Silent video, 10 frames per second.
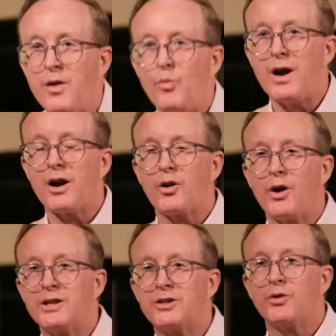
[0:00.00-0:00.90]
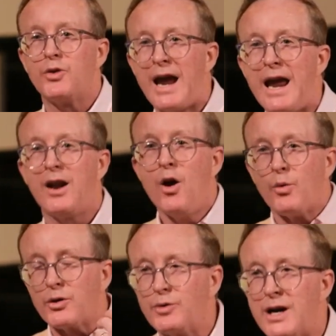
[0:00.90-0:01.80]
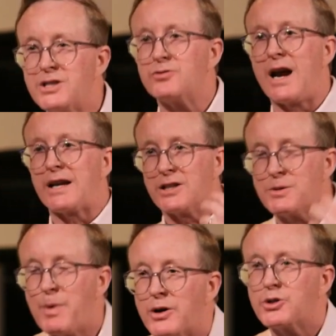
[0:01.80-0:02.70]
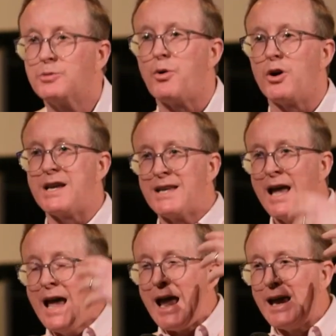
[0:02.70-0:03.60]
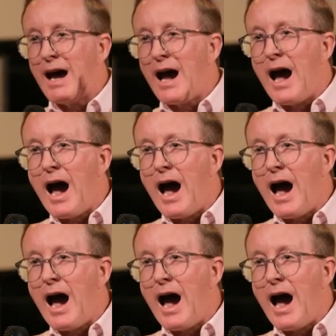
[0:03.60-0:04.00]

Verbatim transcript: We are going to reign with resurrected spiritual bodies in a, a